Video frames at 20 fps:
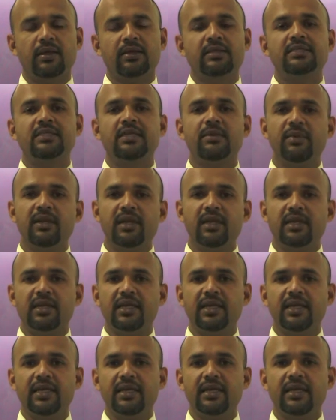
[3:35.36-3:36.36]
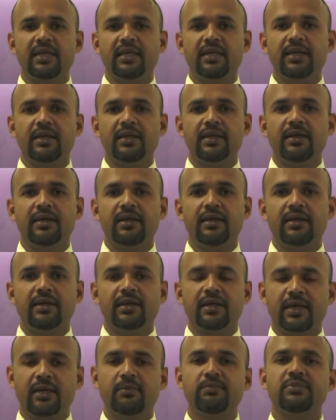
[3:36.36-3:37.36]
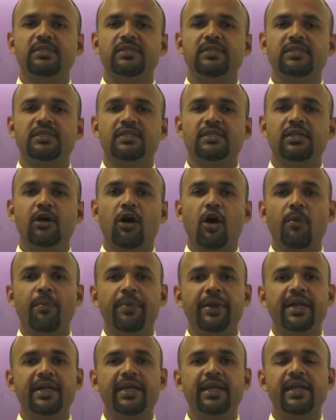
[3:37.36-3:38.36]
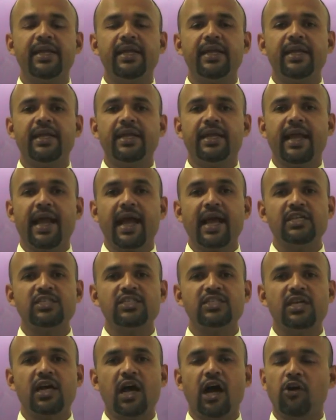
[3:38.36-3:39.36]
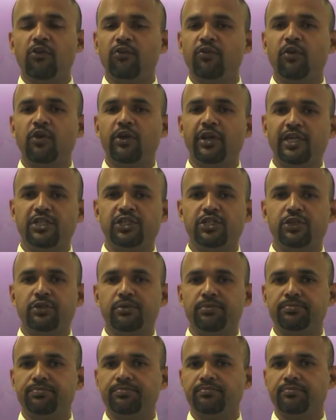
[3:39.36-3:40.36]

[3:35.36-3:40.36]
Similarly comes the operating cash outflow ratio.